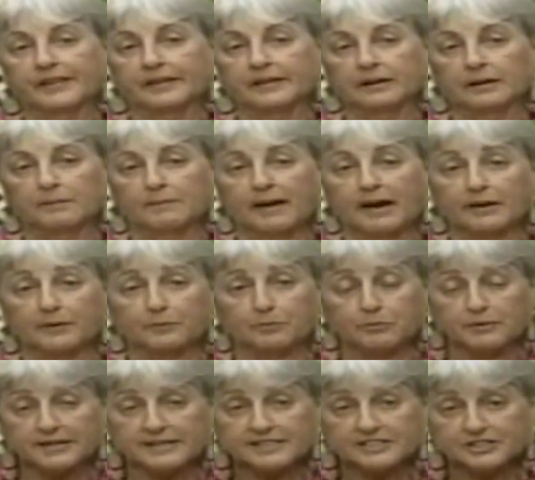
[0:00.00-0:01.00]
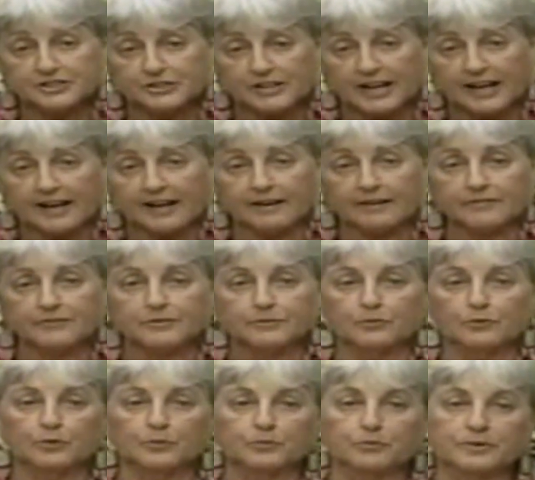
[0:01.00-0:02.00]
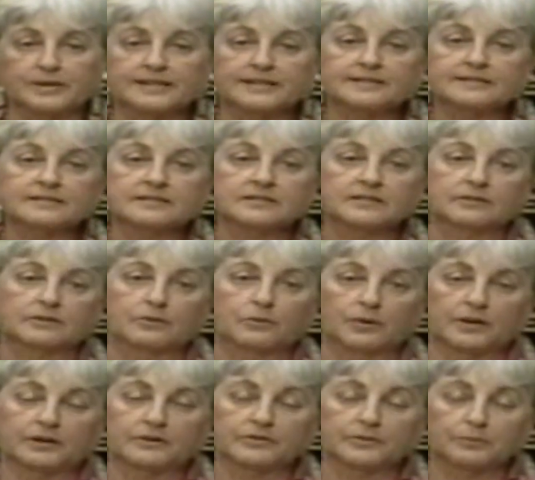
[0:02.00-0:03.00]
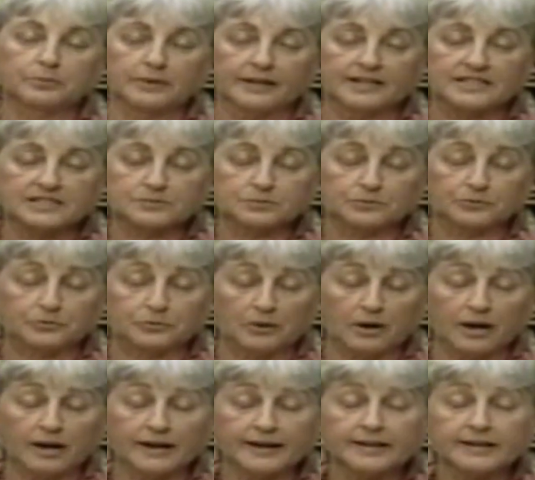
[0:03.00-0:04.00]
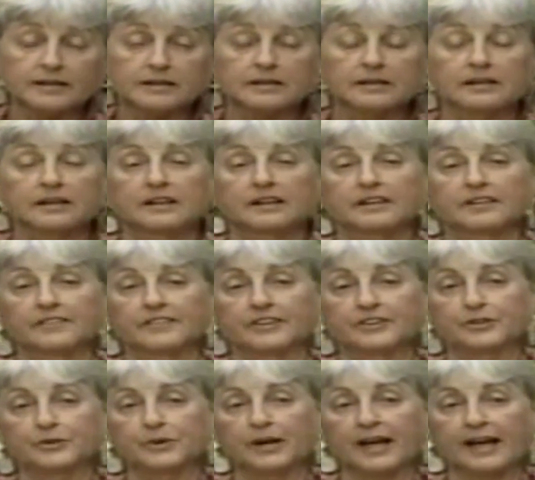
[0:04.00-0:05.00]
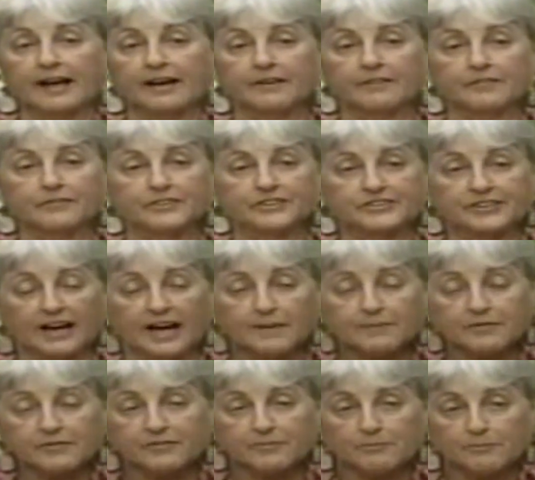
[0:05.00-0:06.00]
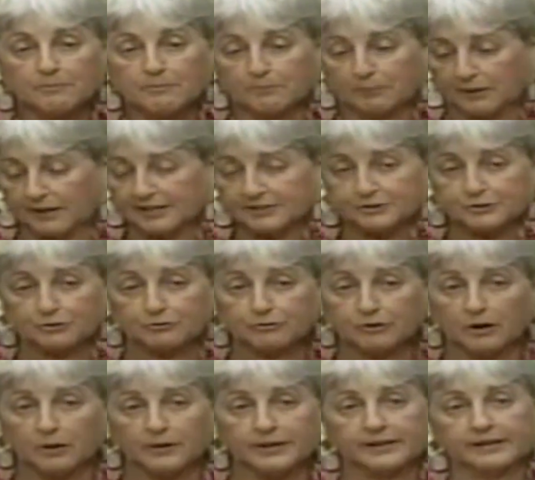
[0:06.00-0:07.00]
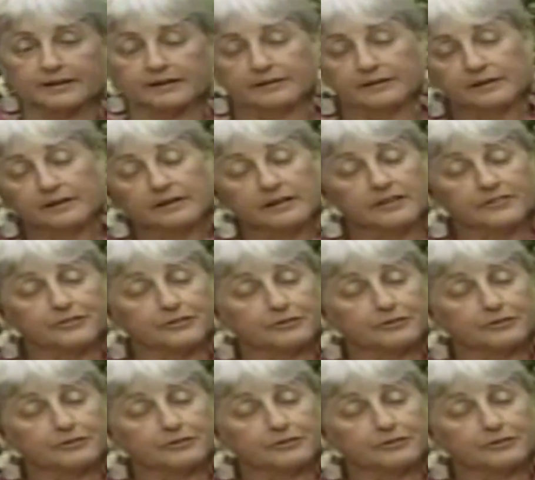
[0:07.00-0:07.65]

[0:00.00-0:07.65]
The amount of breeze you have, the more breeze, the quicker the plants will dry. Then you have the type of pot you're growing in.